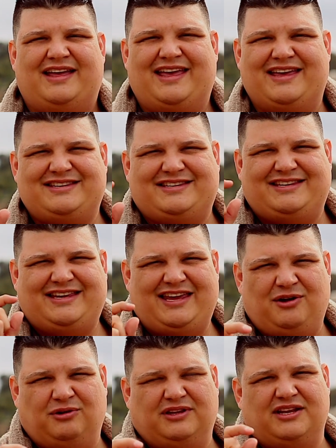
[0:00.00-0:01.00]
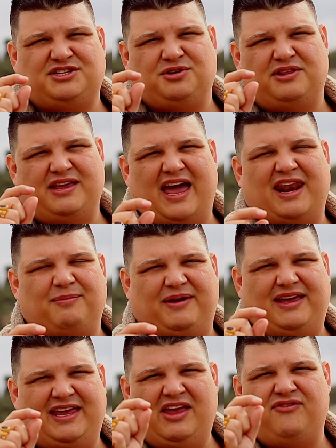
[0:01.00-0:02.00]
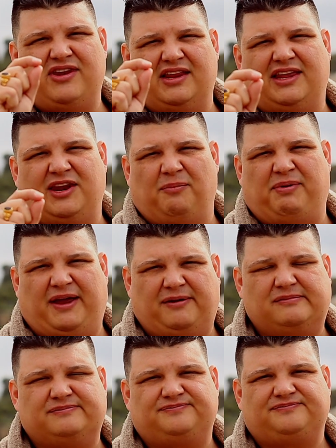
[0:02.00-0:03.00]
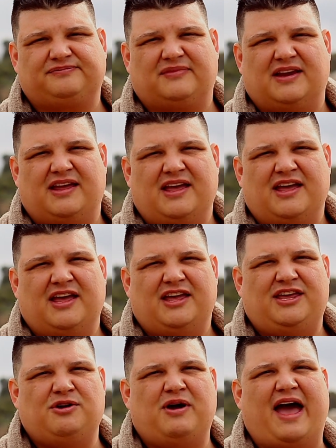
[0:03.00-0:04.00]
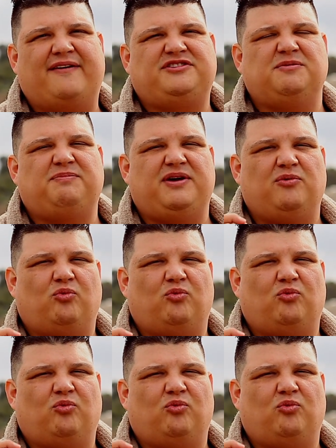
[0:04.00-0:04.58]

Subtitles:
is yielded to the enemy even a little bit. You have to be